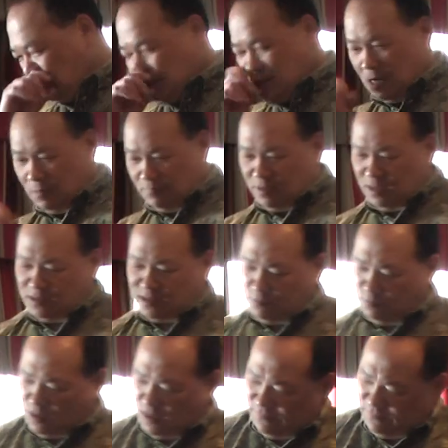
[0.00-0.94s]
Now this
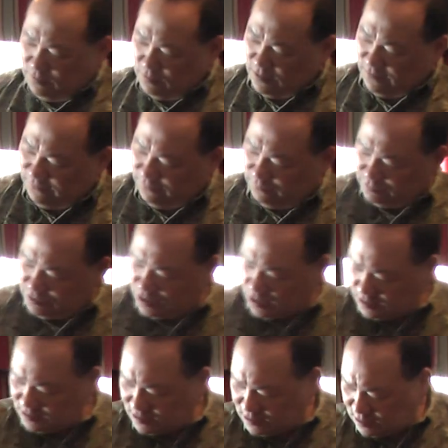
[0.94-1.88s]
will give you the full
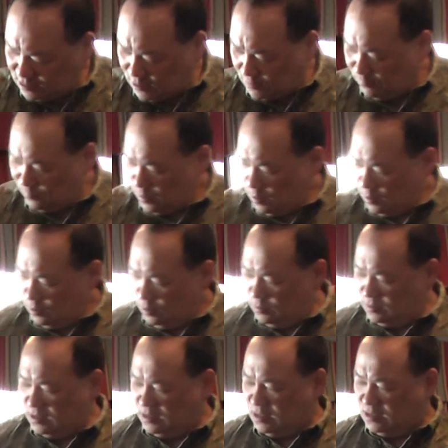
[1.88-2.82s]
chuck system
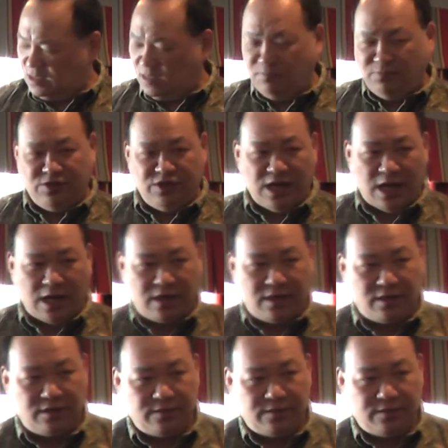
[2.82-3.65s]
using the same jig.